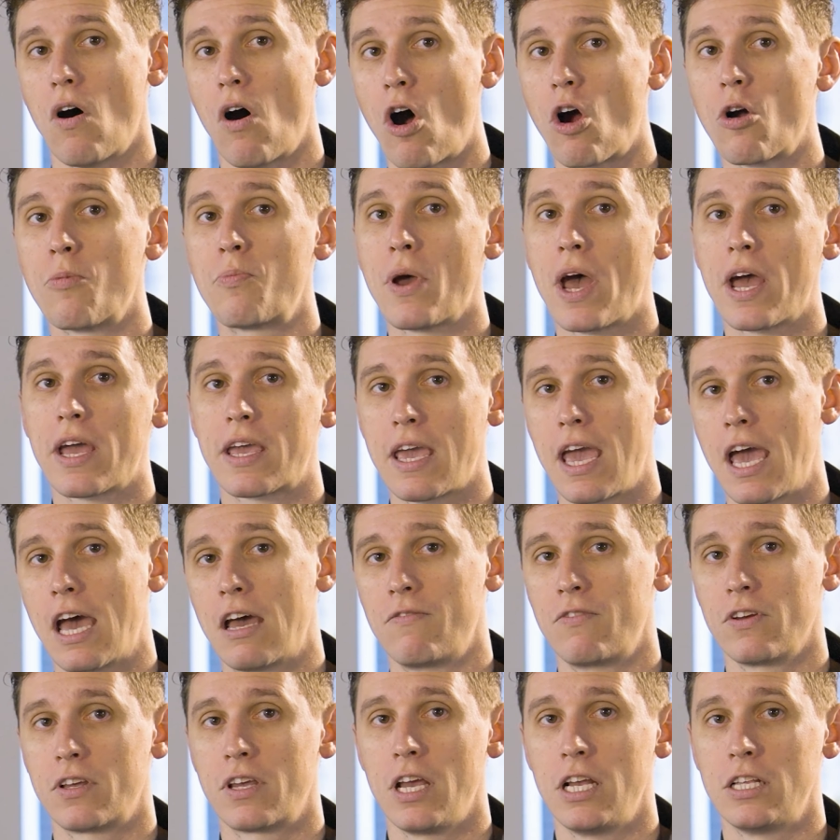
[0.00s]
RPAC
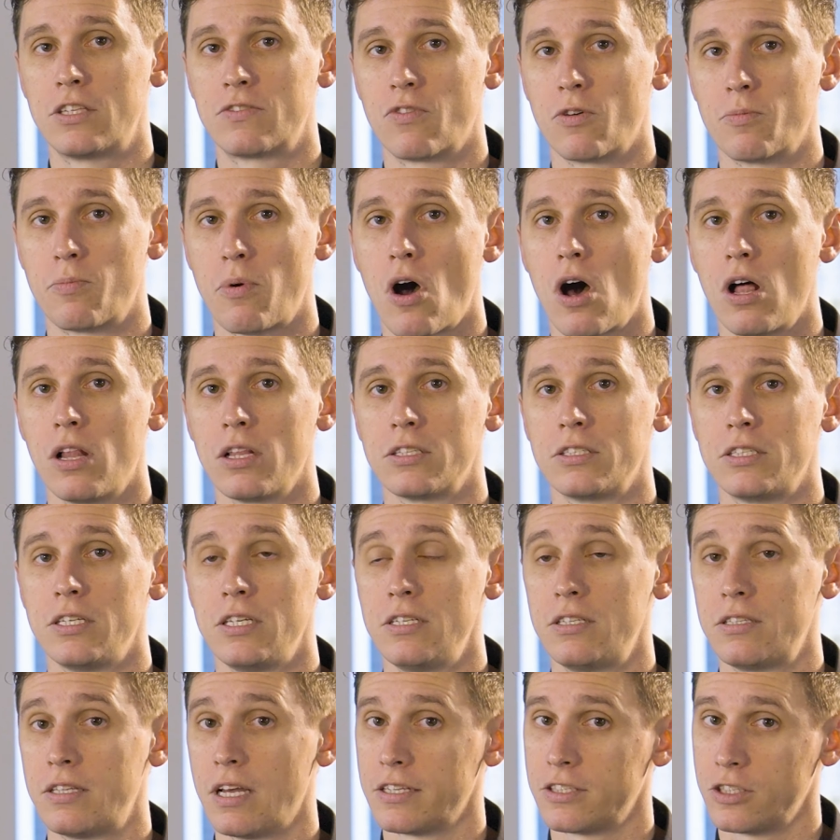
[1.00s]
advocates for
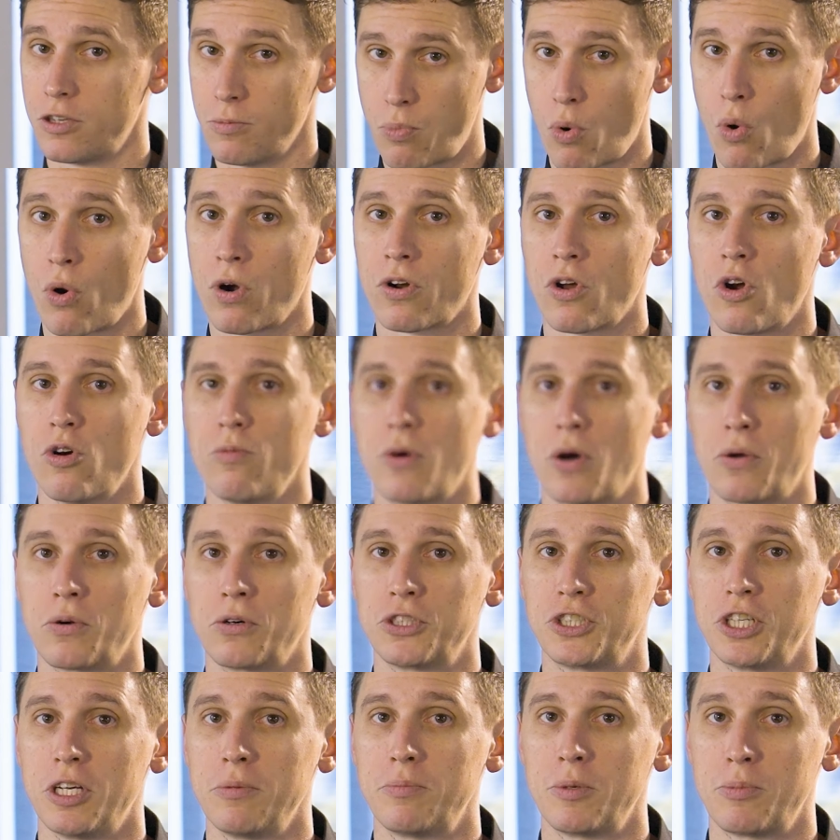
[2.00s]
policies that support
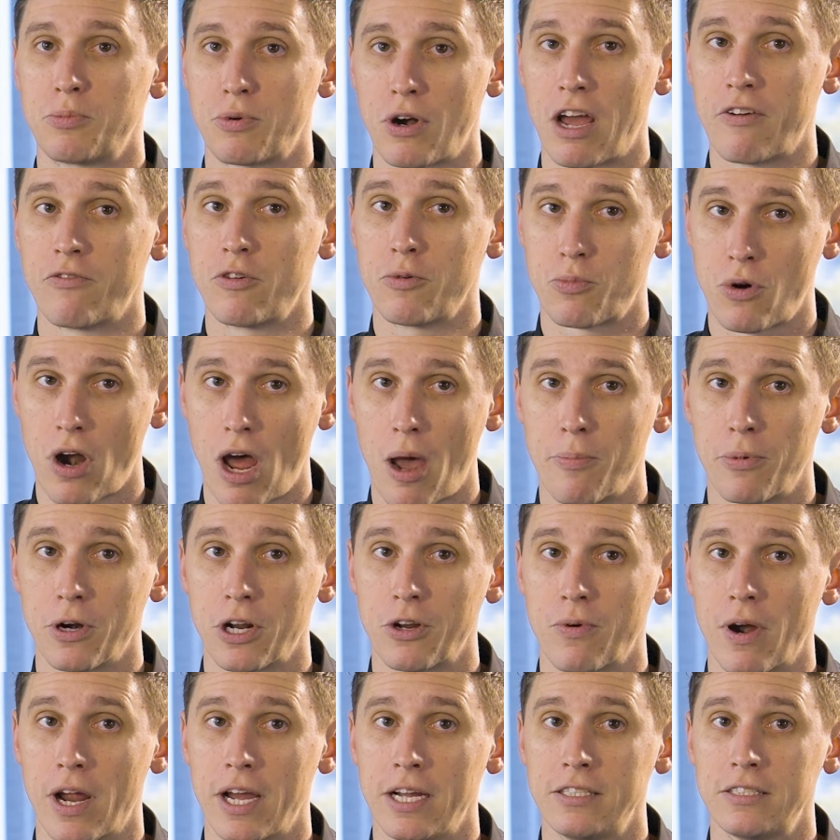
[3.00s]
homeownership and private
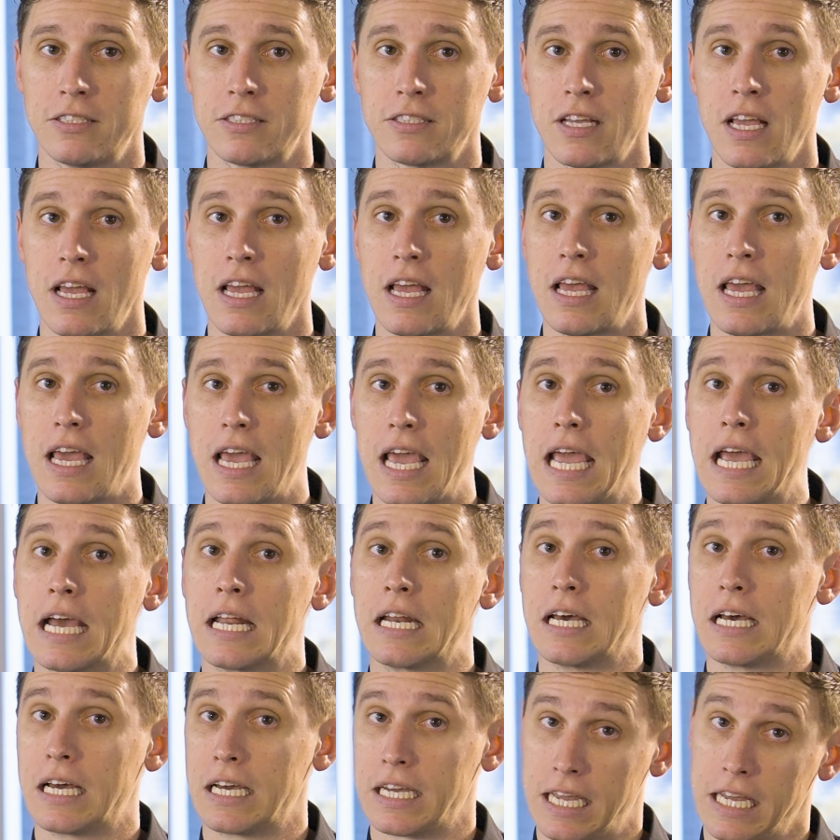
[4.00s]
property rights
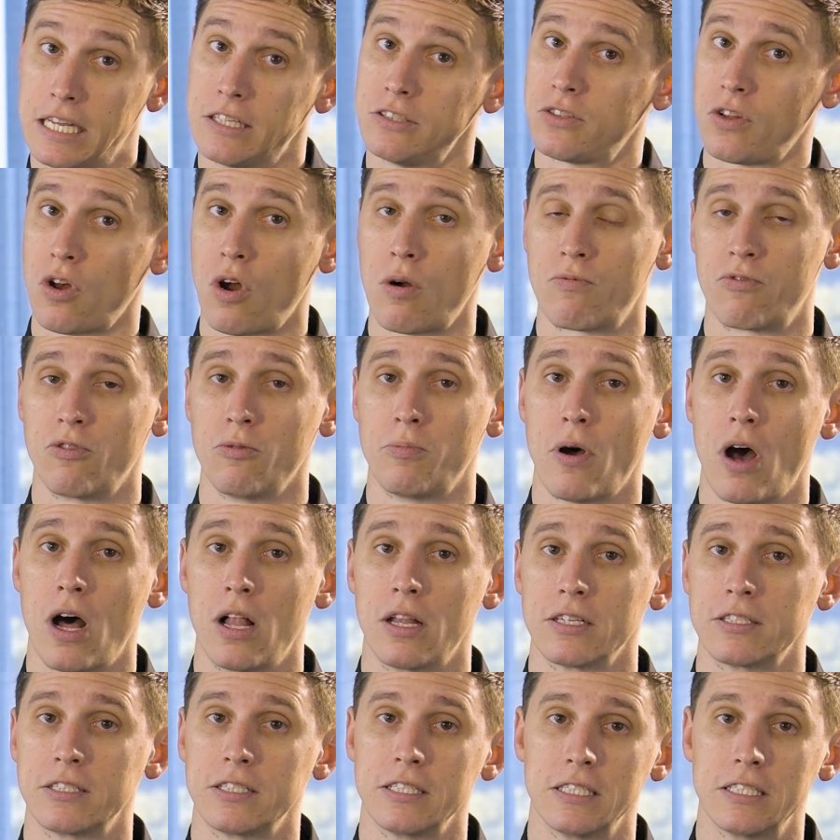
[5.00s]
and against harmful
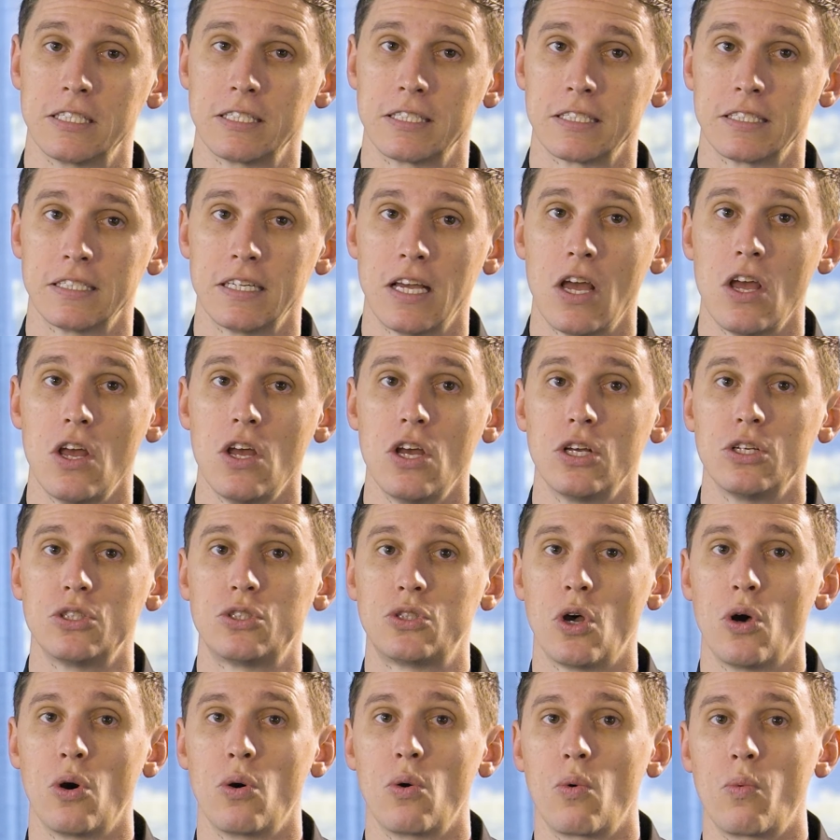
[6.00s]
policies.
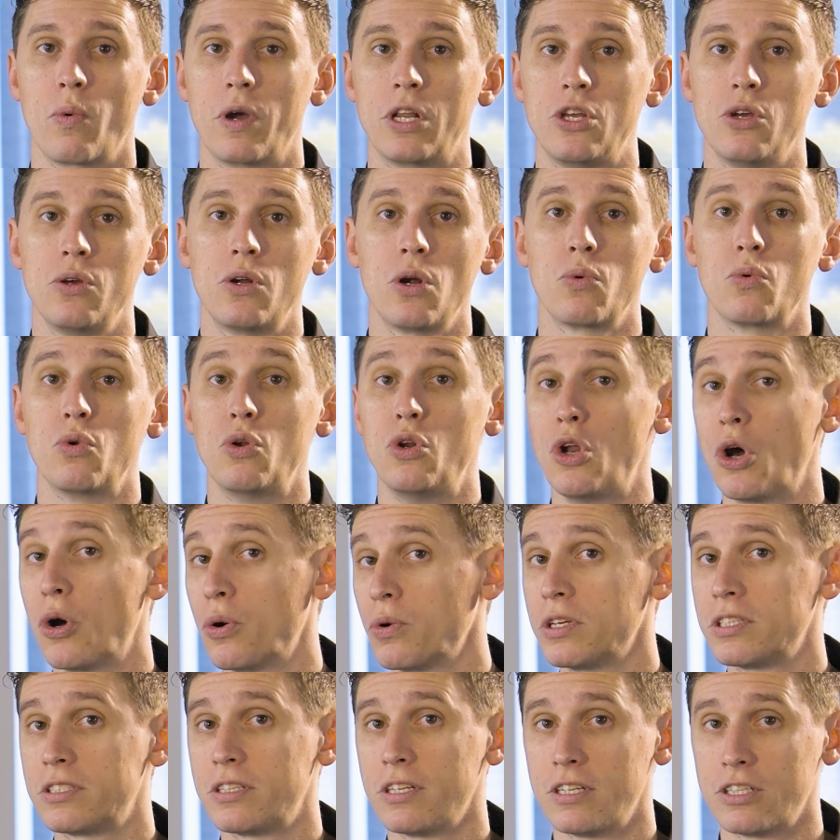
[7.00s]
So when you don't
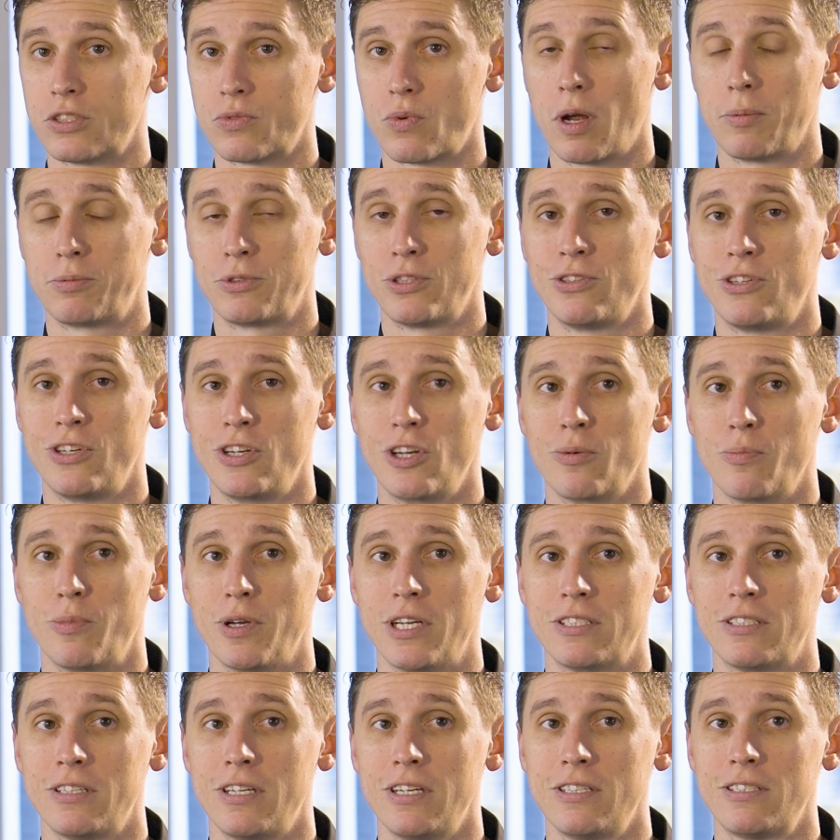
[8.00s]
notice a disruption to your
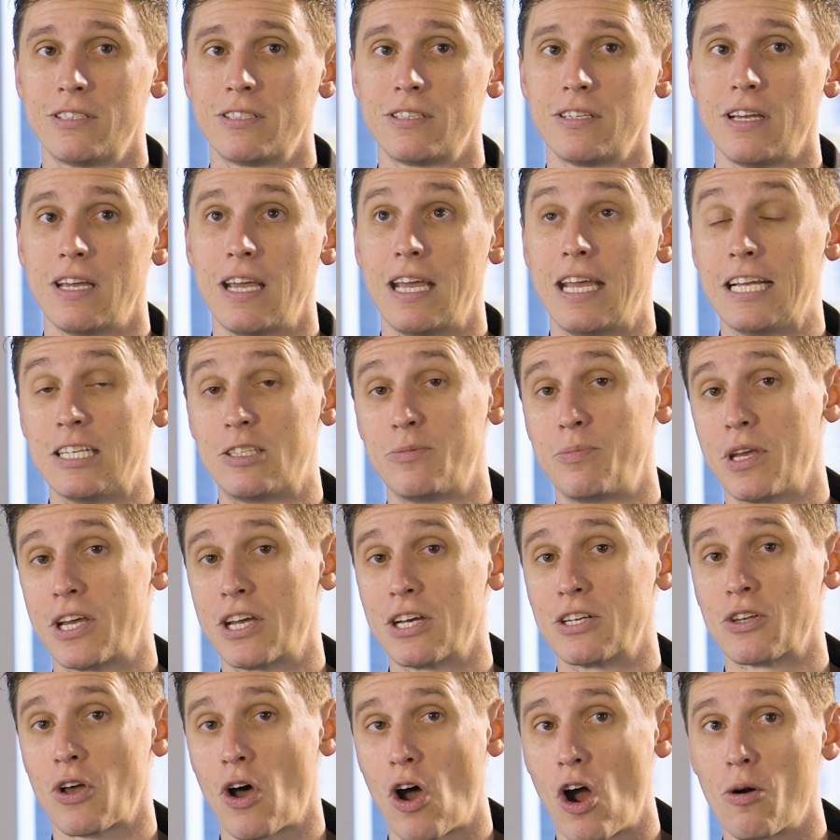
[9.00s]
business, it's
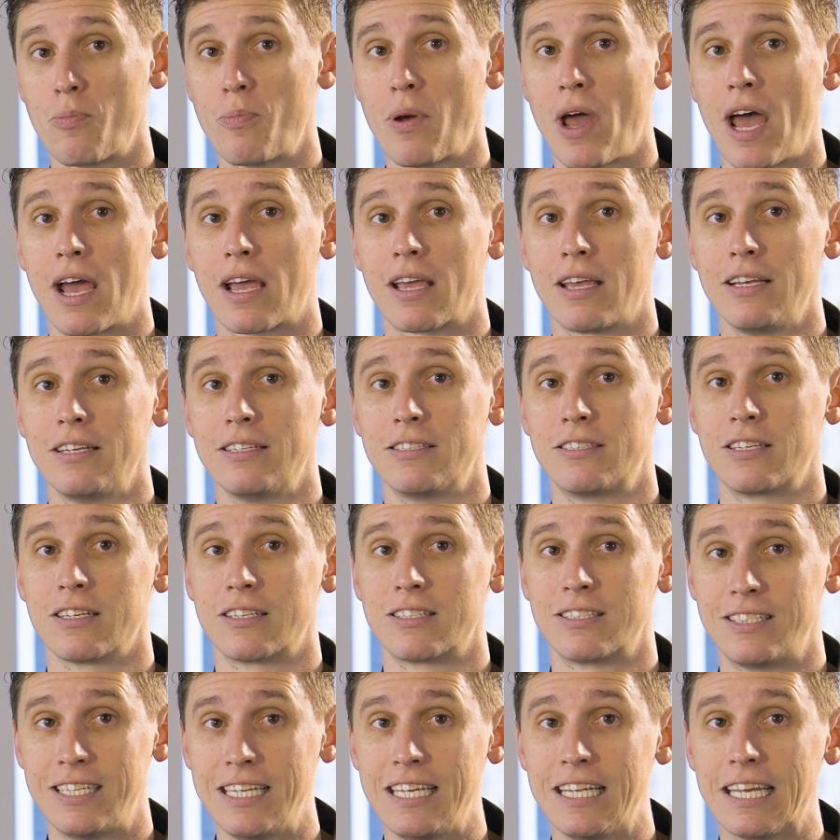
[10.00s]
because RPAC is
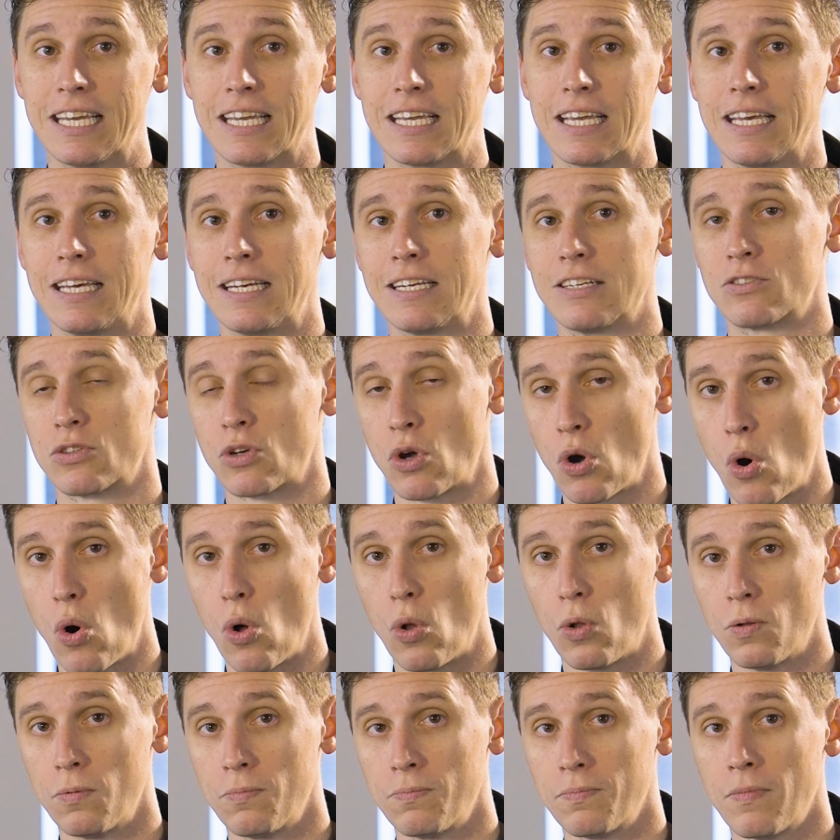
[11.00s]
succeeding in its
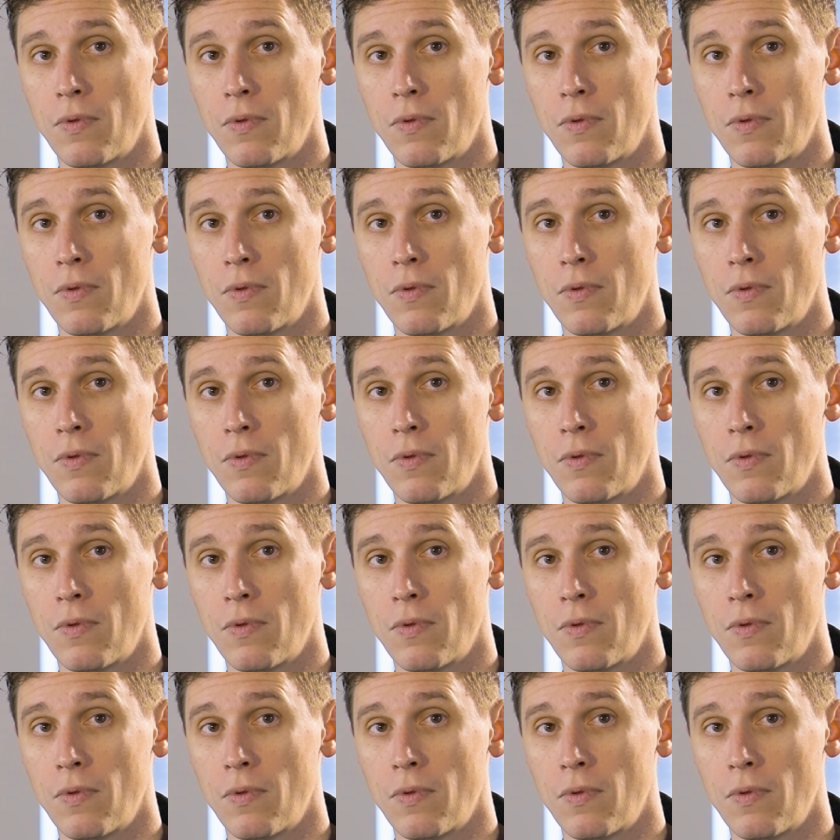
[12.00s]
goal.